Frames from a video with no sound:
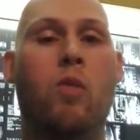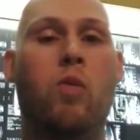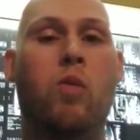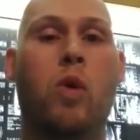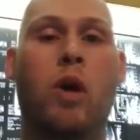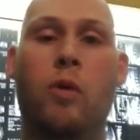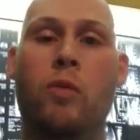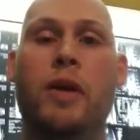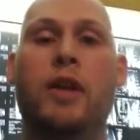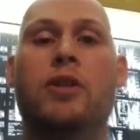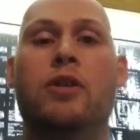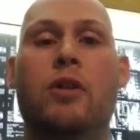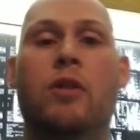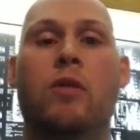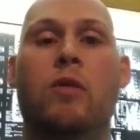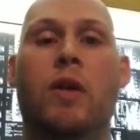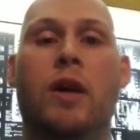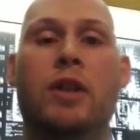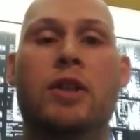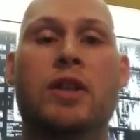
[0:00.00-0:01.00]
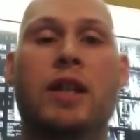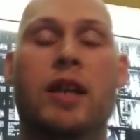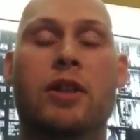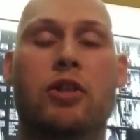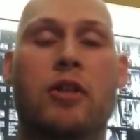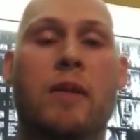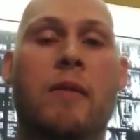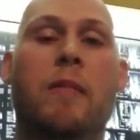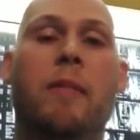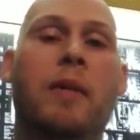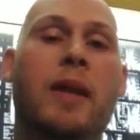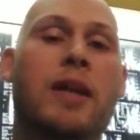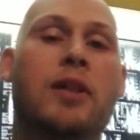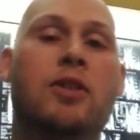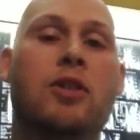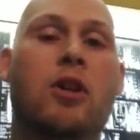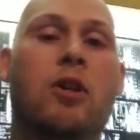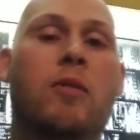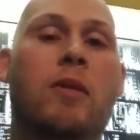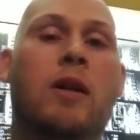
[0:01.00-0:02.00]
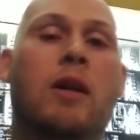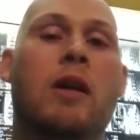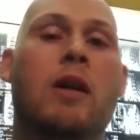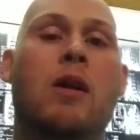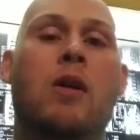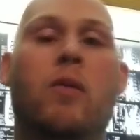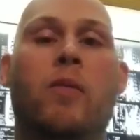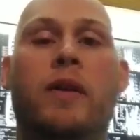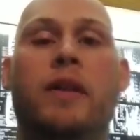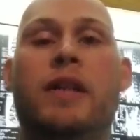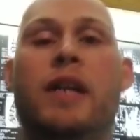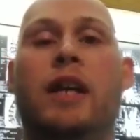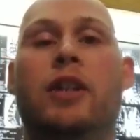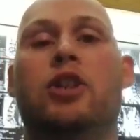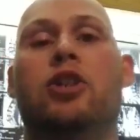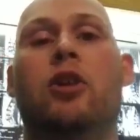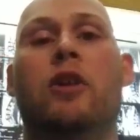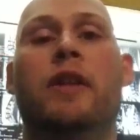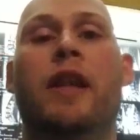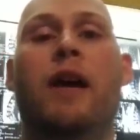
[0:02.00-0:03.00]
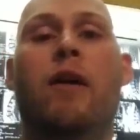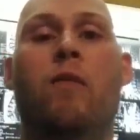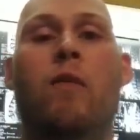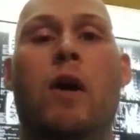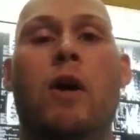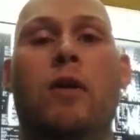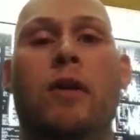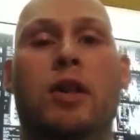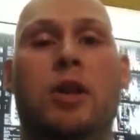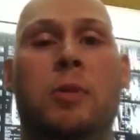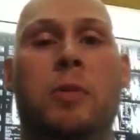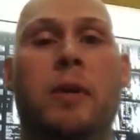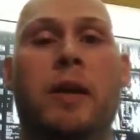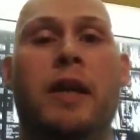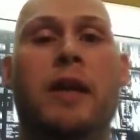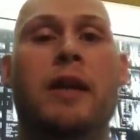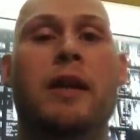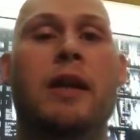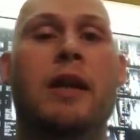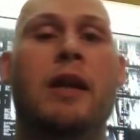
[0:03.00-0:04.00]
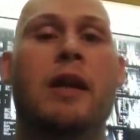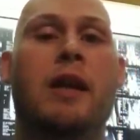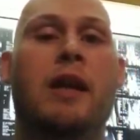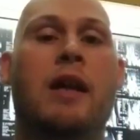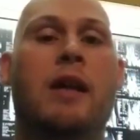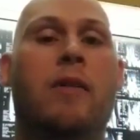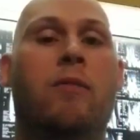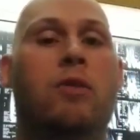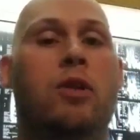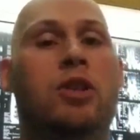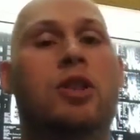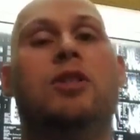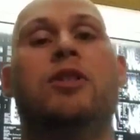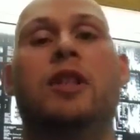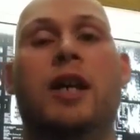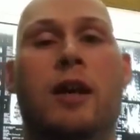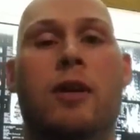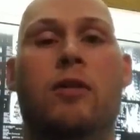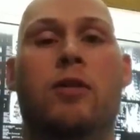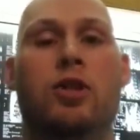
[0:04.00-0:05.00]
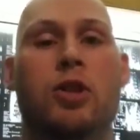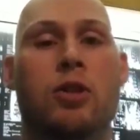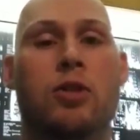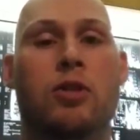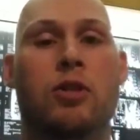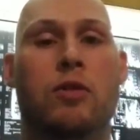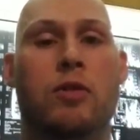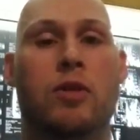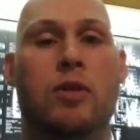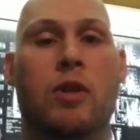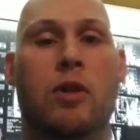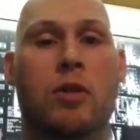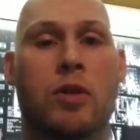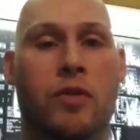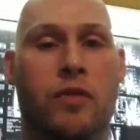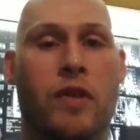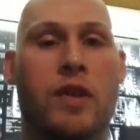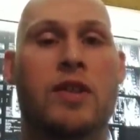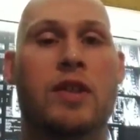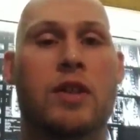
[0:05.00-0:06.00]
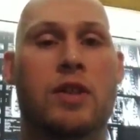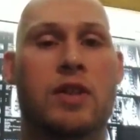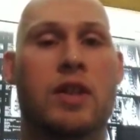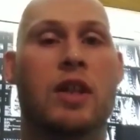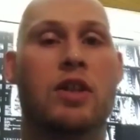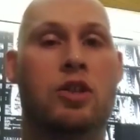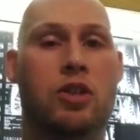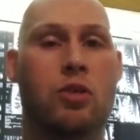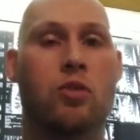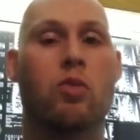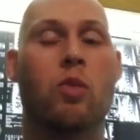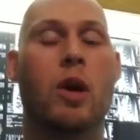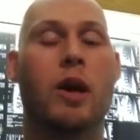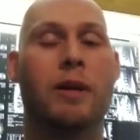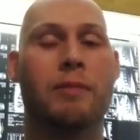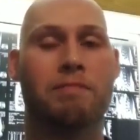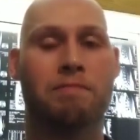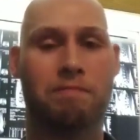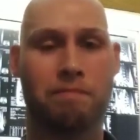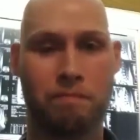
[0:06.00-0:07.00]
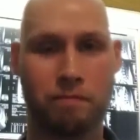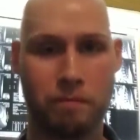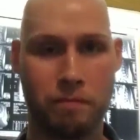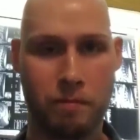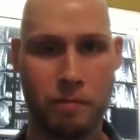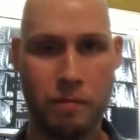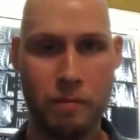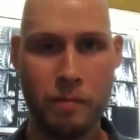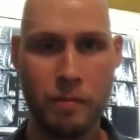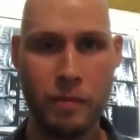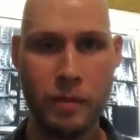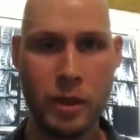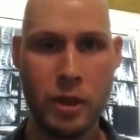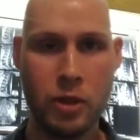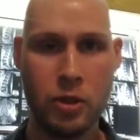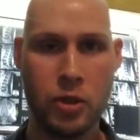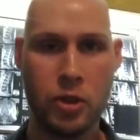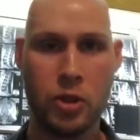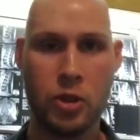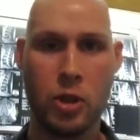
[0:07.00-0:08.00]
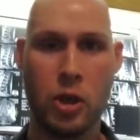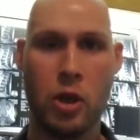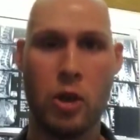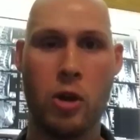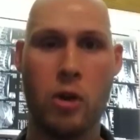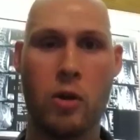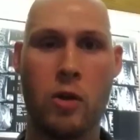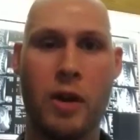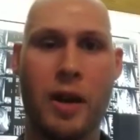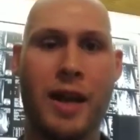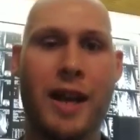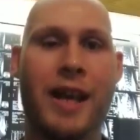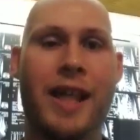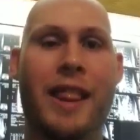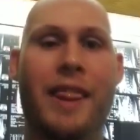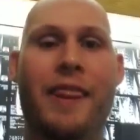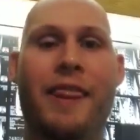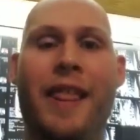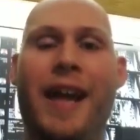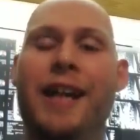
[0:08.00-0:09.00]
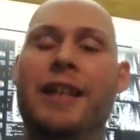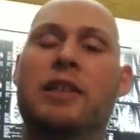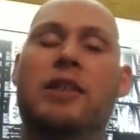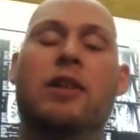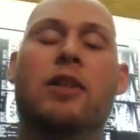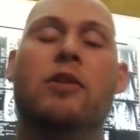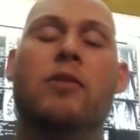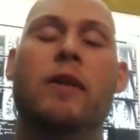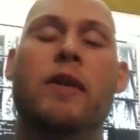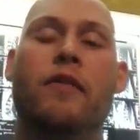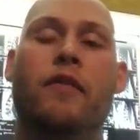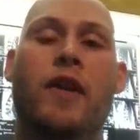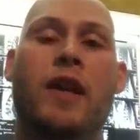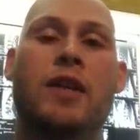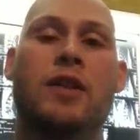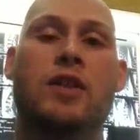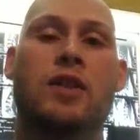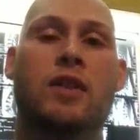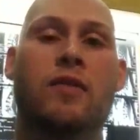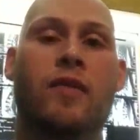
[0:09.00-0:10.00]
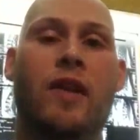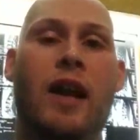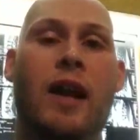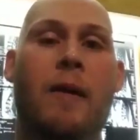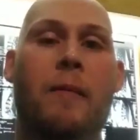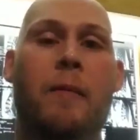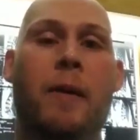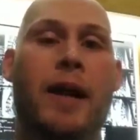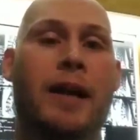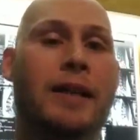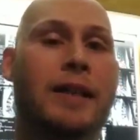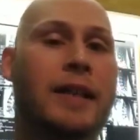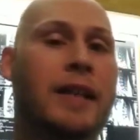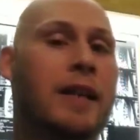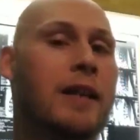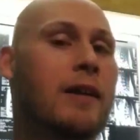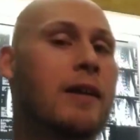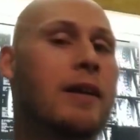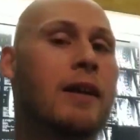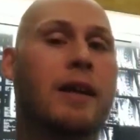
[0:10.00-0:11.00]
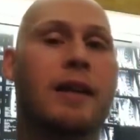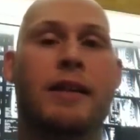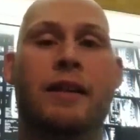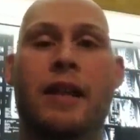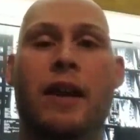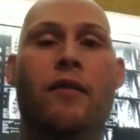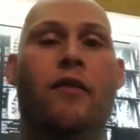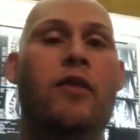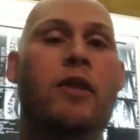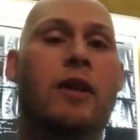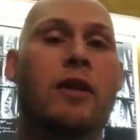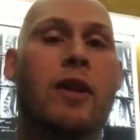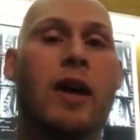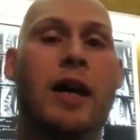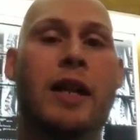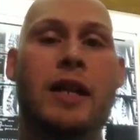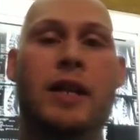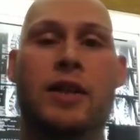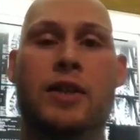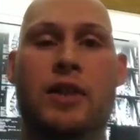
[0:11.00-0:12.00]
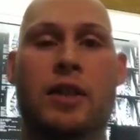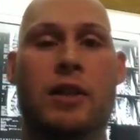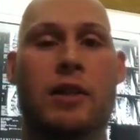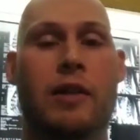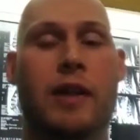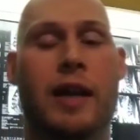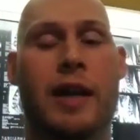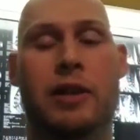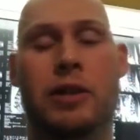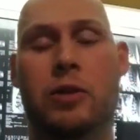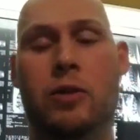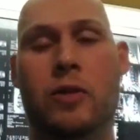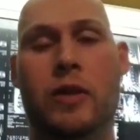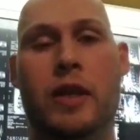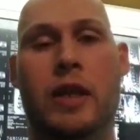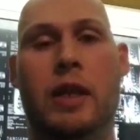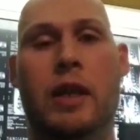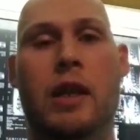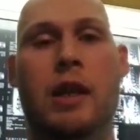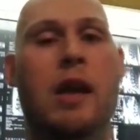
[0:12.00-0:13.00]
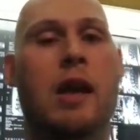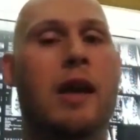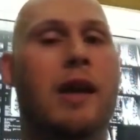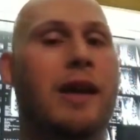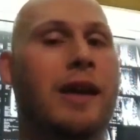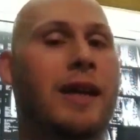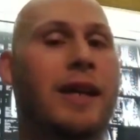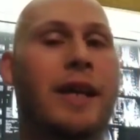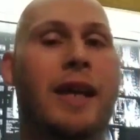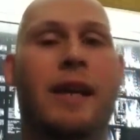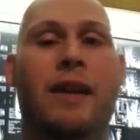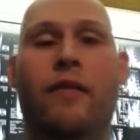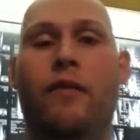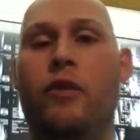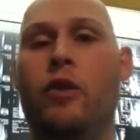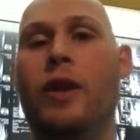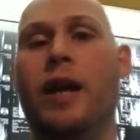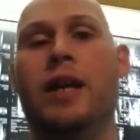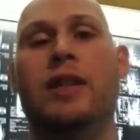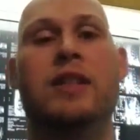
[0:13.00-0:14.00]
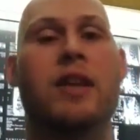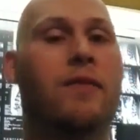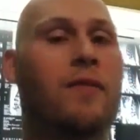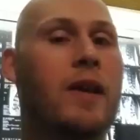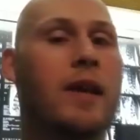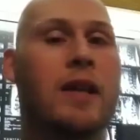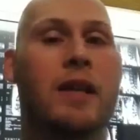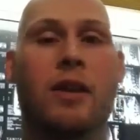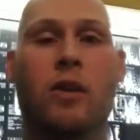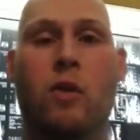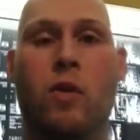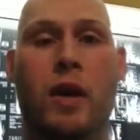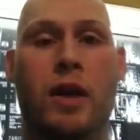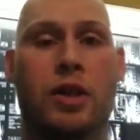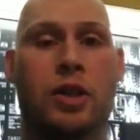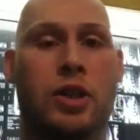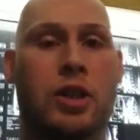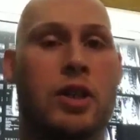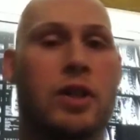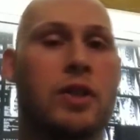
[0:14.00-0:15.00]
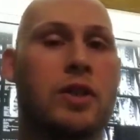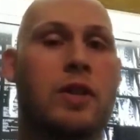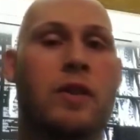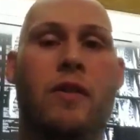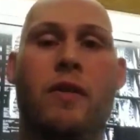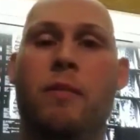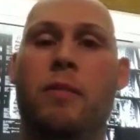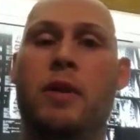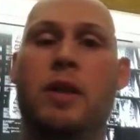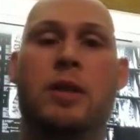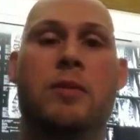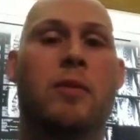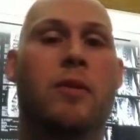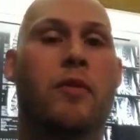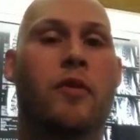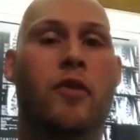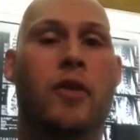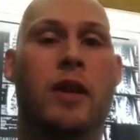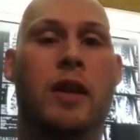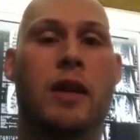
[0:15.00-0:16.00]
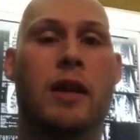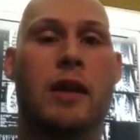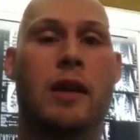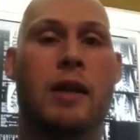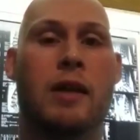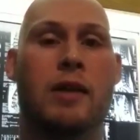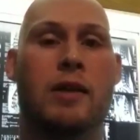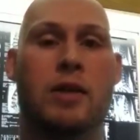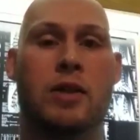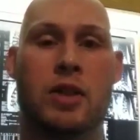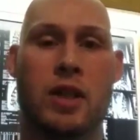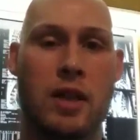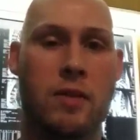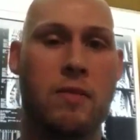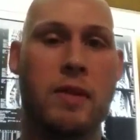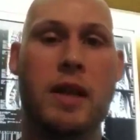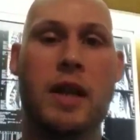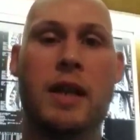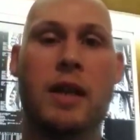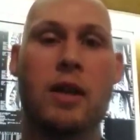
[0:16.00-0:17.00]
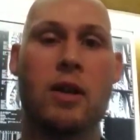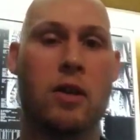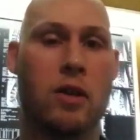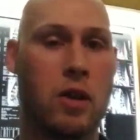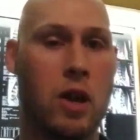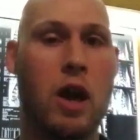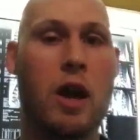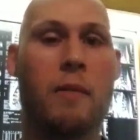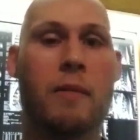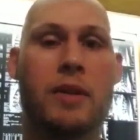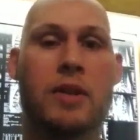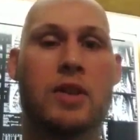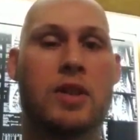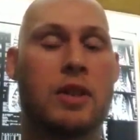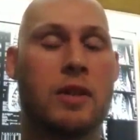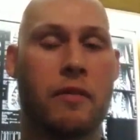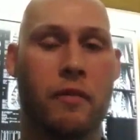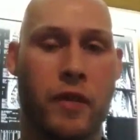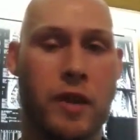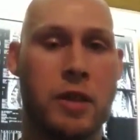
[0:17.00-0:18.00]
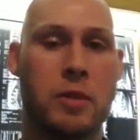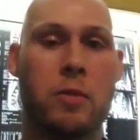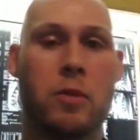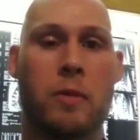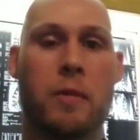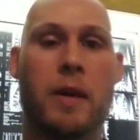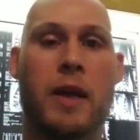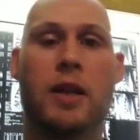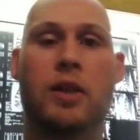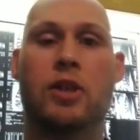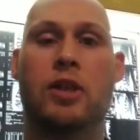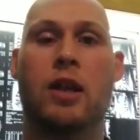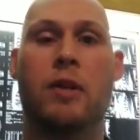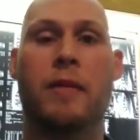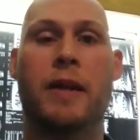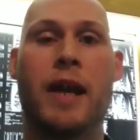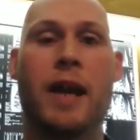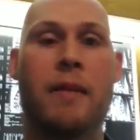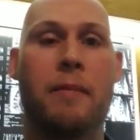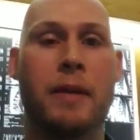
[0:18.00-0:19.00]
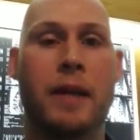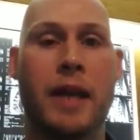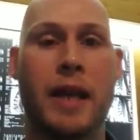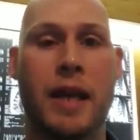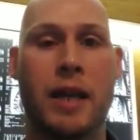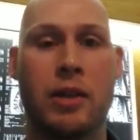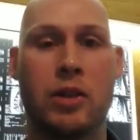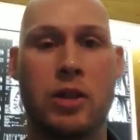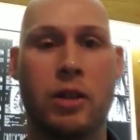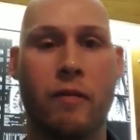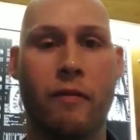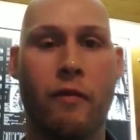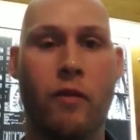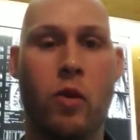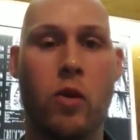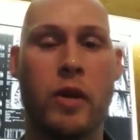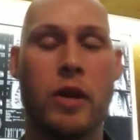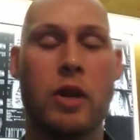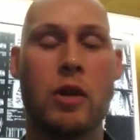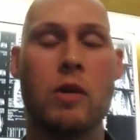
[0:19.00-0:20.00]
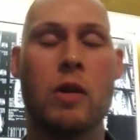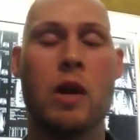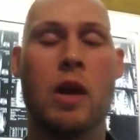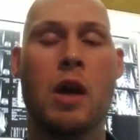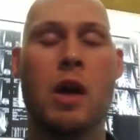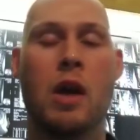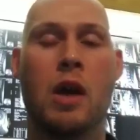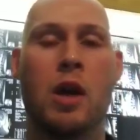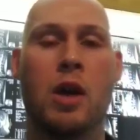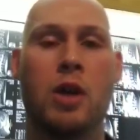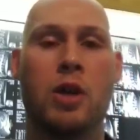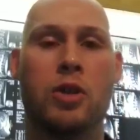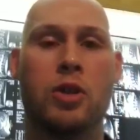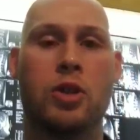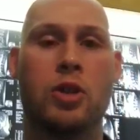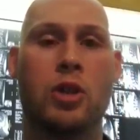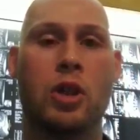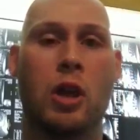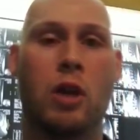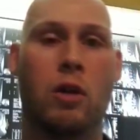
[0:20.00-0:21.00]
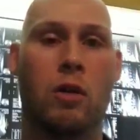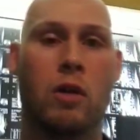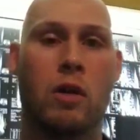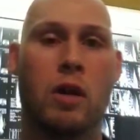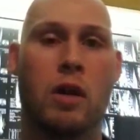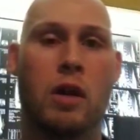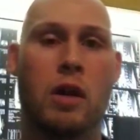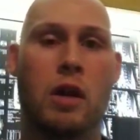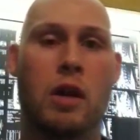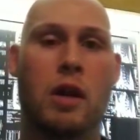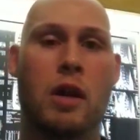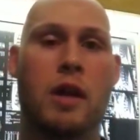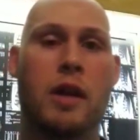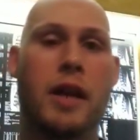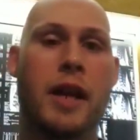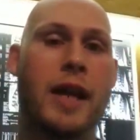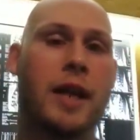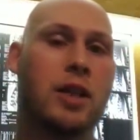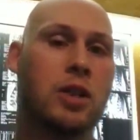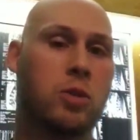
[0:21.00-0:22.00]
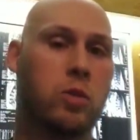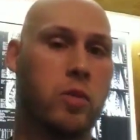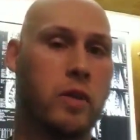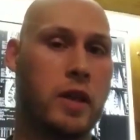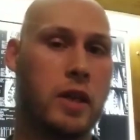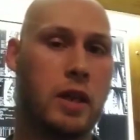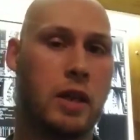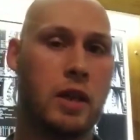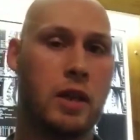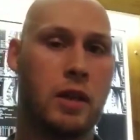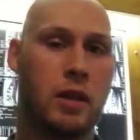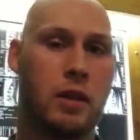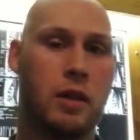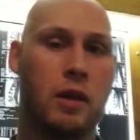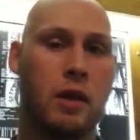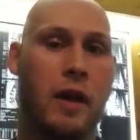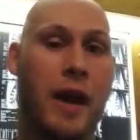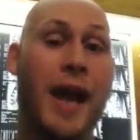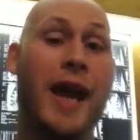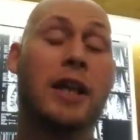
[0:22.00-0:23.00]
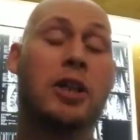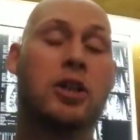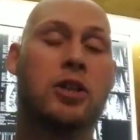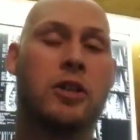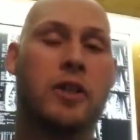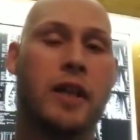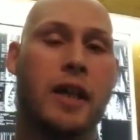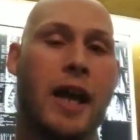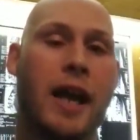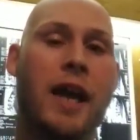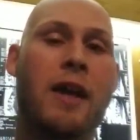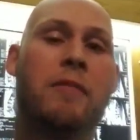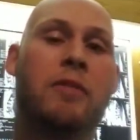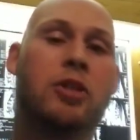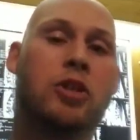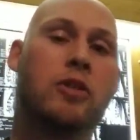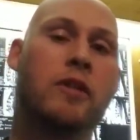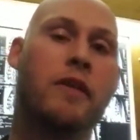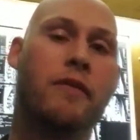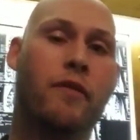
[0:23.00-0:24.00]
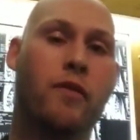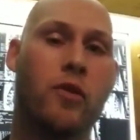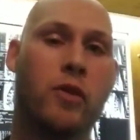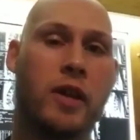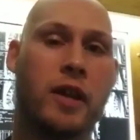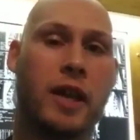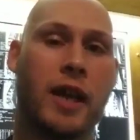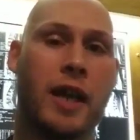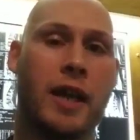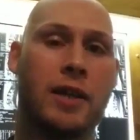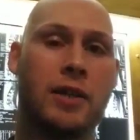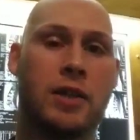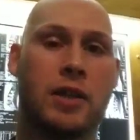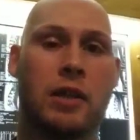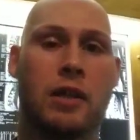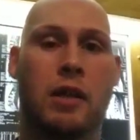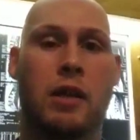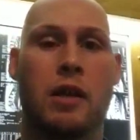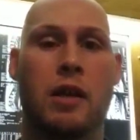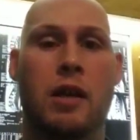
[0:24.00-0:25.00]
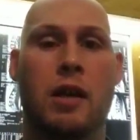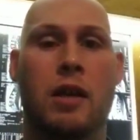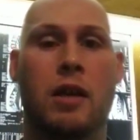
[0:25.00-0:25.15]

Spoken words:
What we do once that treatment plan is over, we get you on that wellness plan, which entitles you to those visits that you want. So that's the 3 phases of chiropractic care. Definitely a lot easier than last week. Again, if you guys have any questions, please feel free to send me any comments in the Facebook page, and I'll be happy to answer them for you. So, next week, actually, I have a treat for you guys.